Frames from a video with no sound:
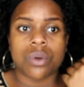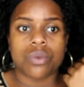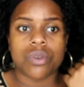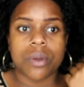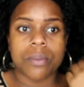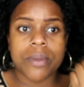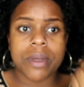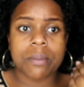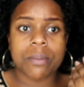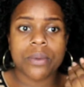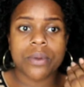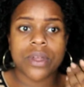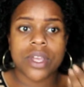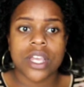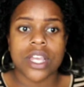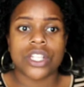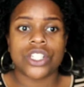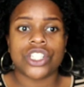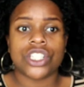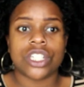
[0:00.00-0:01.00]
remember
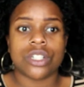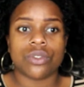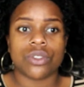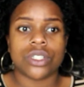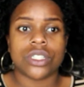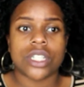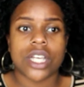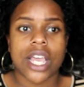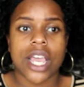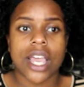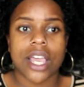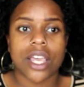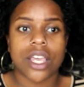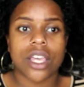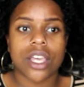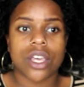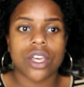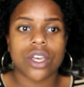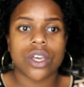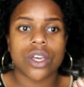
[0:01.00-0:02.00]
each and every
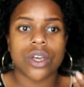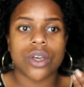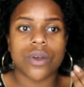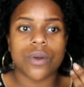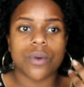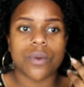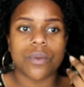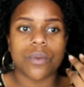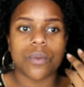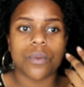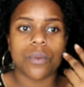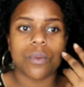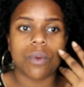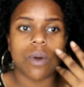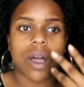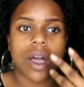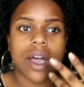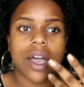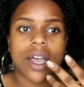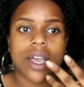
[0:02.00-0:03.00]
day
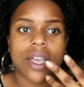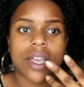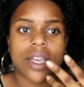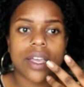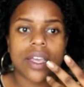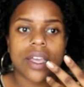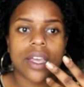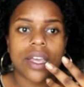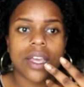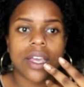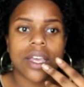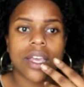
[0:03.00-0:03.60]
why